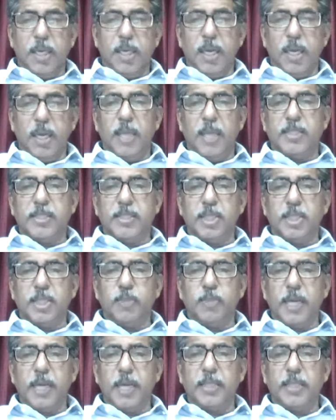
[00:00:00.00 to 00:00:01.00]
And such
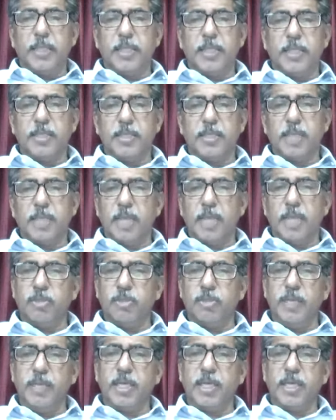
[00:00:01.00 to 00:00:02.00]
practices have
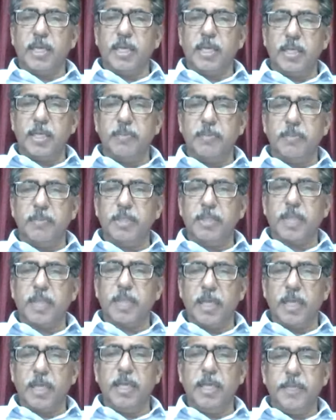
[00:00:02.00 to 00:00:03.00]
to be condemned
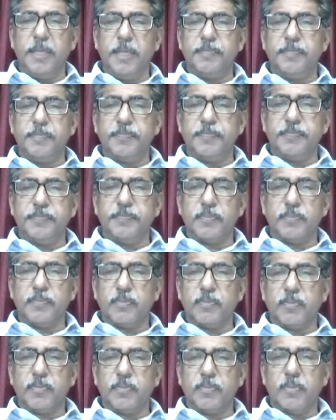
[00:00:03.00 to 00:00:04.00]
thoroughly,
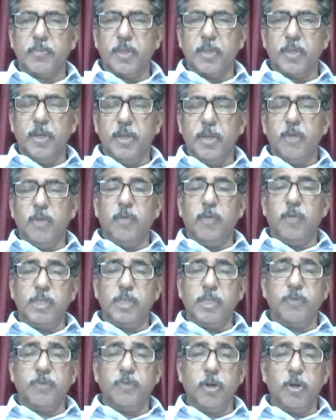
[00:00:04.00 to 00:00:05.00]

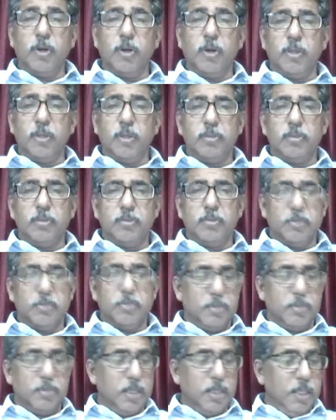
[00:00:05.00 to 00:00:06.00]
once for all.
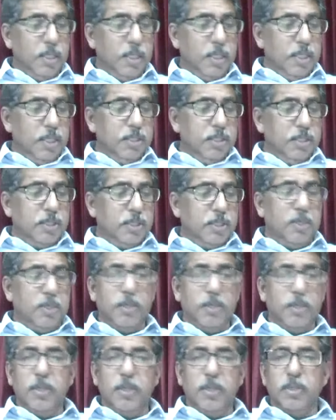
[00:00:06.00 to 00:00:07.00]

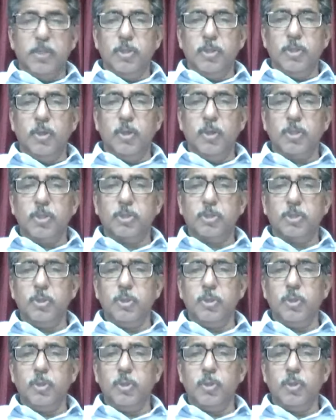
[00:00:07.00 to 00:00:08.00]
So, those
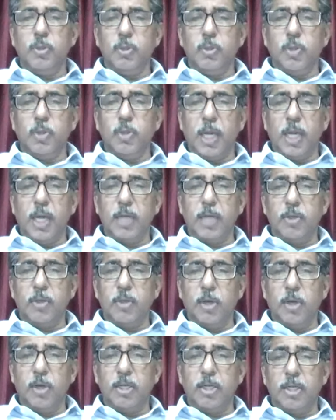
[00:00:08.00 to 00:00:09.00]
who are
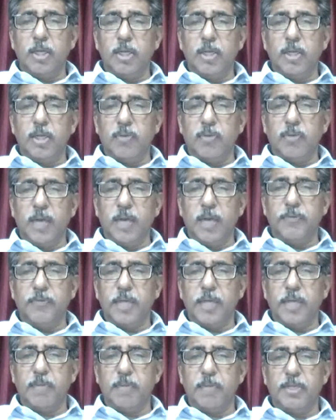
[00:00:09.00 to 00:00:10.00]
not
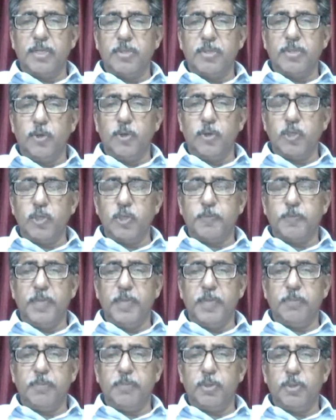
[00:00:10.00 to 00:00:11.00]
qualified, that means those
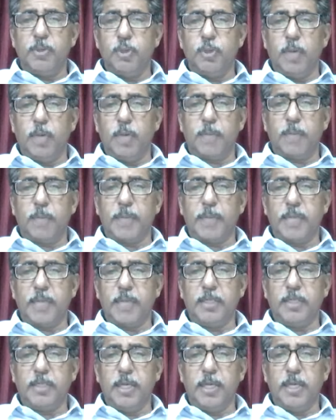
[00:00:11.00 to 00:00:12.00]
people who are
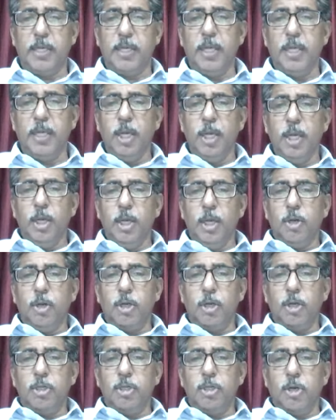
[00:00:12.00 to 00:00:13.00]
practically
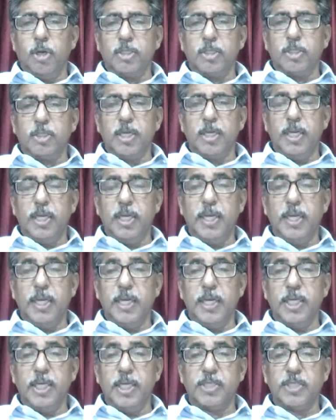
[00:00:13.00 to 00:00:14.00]
or
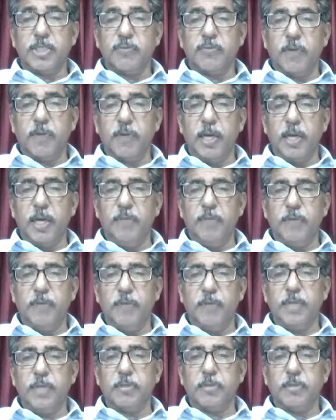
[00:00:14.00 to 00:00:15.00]
doctrinally
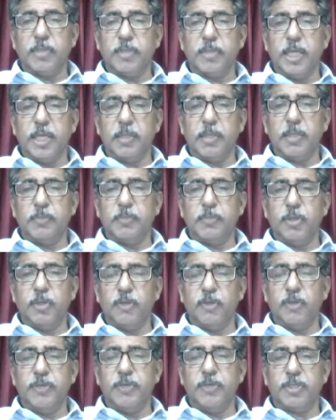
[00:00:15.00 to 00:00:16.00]
disqualified to take up the
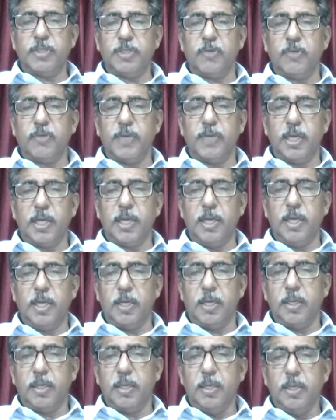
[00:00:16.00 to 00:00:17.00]
office of an
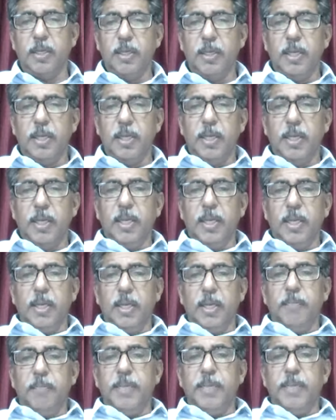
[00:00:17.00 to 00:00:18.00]
elder,
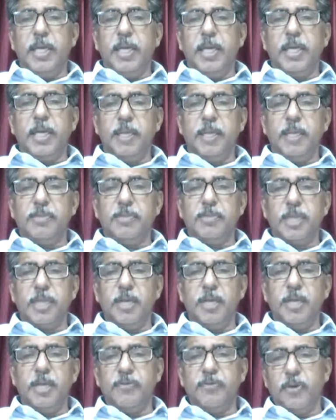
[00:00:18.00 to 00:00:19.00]
made
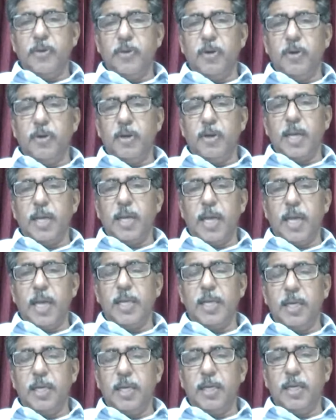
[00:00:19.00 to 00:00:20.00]
himself an
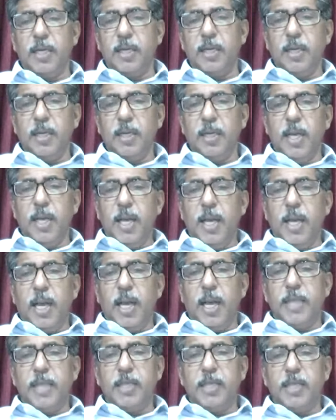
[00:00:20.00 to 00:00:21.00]
elder
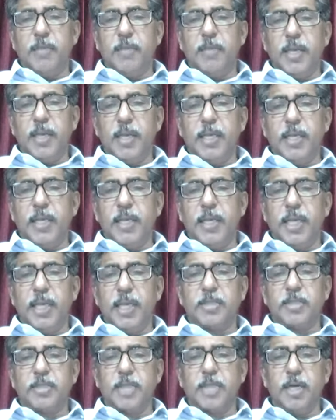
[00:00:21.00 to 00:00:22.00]
either by
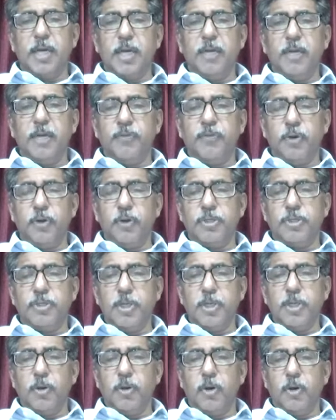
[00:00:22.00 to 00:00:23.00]
external
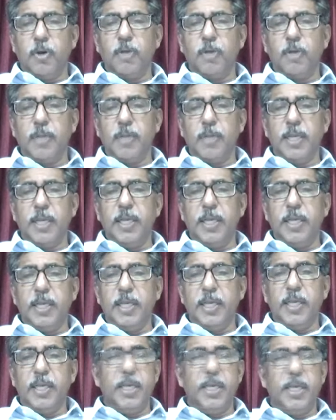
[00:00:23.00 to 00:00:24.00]
force or by
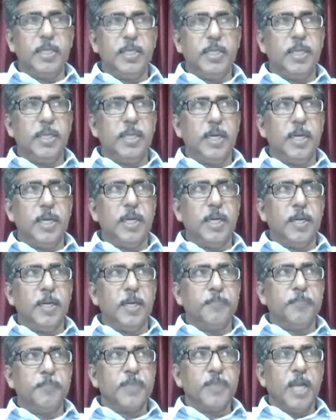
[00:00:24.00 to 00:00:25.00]

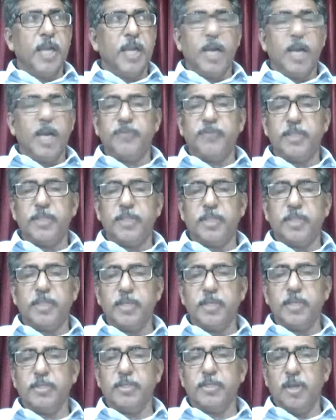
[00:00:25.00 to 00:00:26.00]
internal
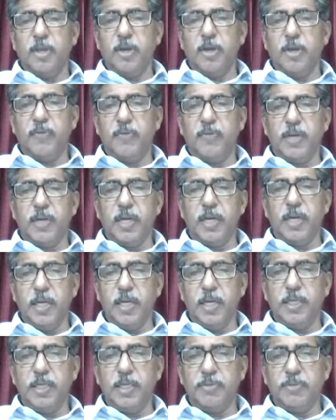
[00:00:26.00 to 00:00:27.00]
affections of
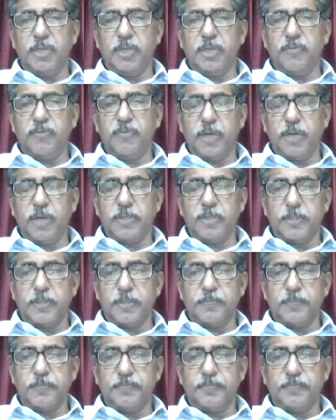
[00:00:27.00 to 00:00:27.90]
relatives and friends.